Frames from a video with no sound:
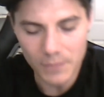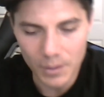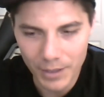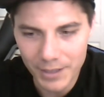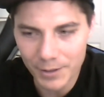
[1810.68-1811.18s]

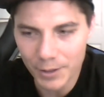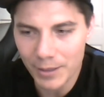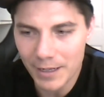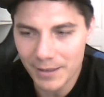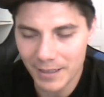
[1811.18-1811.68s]
But I do
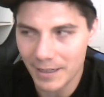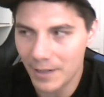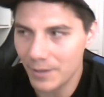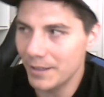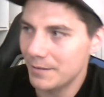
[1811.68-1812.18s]
agree. I think
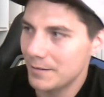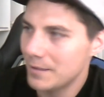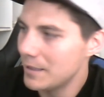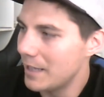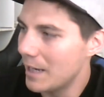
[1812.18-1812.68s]
now that
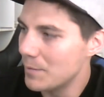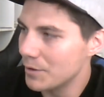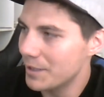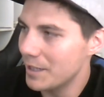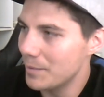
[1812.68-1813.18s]
games are
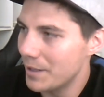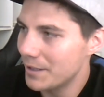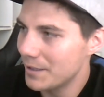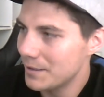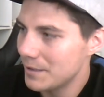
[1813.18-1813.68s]
looking
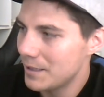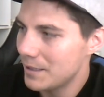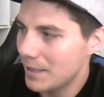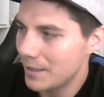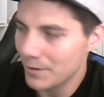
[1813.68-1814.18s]
better,
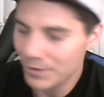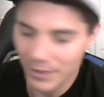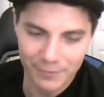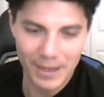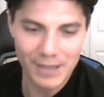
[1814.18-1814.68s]
I think there's like
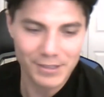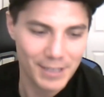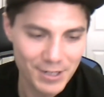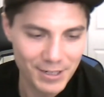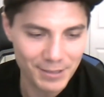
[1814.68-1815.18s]
a
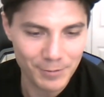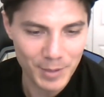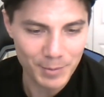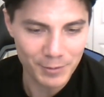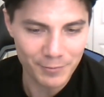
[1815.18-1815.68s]
fascination with
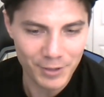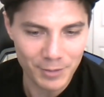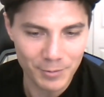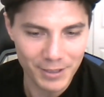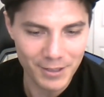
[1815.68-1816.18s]
people in
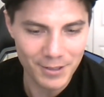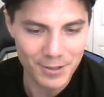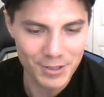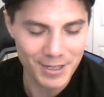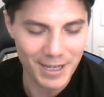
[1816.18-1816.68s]
film, like, oh
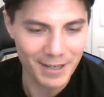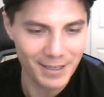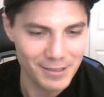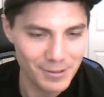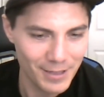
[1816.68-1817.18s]
shit, how do
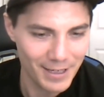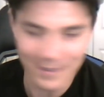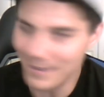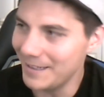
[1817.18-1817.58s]
they do that?